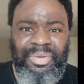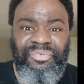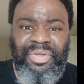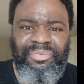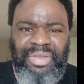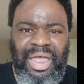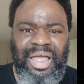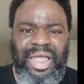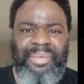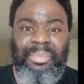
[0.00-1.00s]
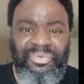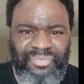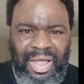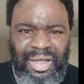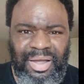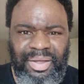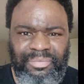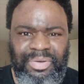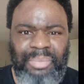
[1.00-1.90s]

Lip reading: number five